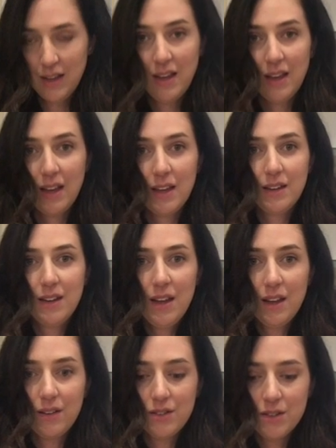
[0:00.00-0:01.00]
And yeah,
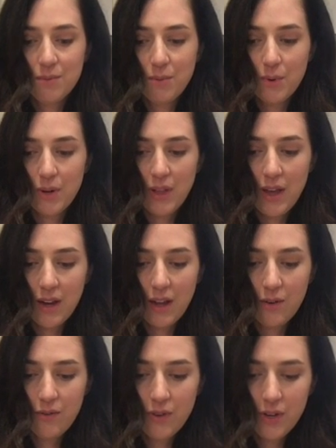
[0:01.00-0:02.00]
I'll just pour that
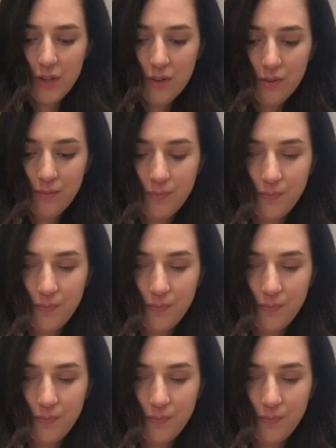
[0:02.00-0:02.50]
out for you.